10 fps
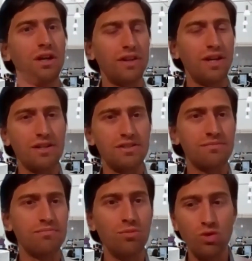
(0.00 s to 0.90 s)
and then
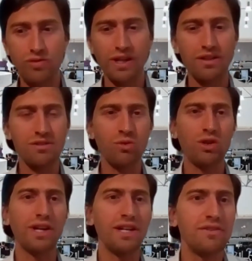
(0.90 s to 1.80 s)
it's moving into
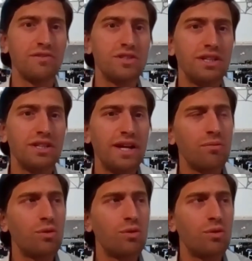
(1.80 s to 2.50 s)
more connectivity now.